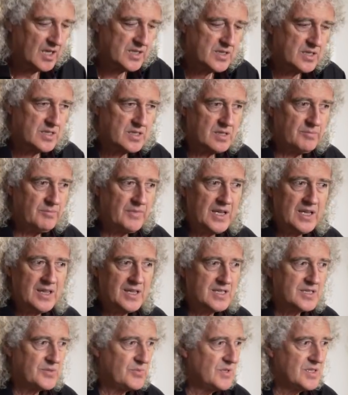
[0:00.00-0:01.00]
So to me,
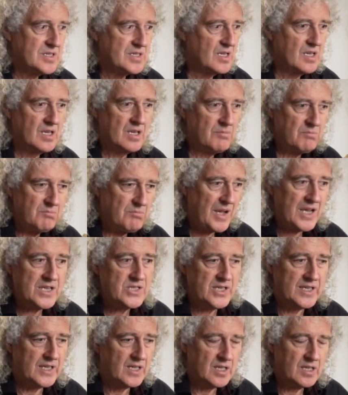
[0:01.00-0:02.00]
this was
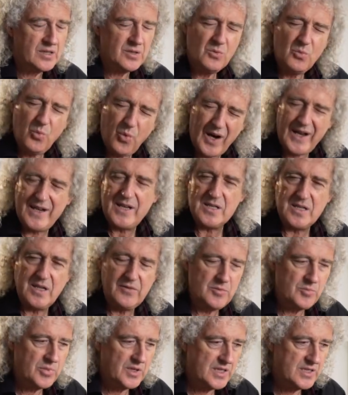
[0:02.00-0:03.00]
magic. I thought, why doesn't
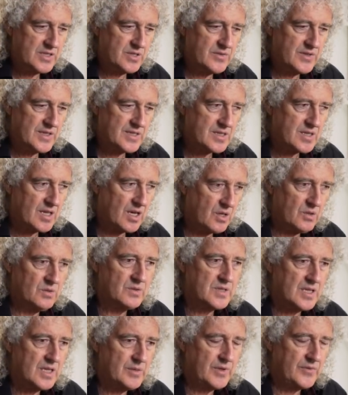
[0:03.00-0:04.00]
everybody do this the whole
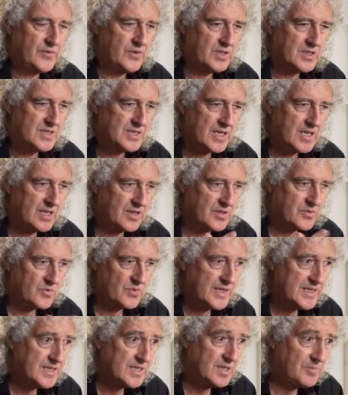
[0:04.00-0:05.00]
time? If you can take
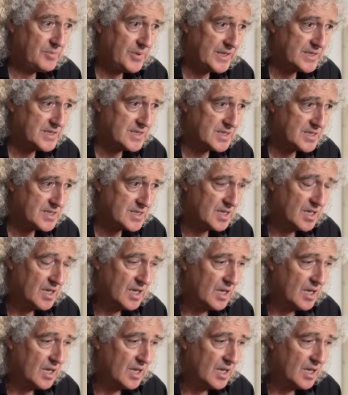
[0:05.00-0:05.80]
3D pictures,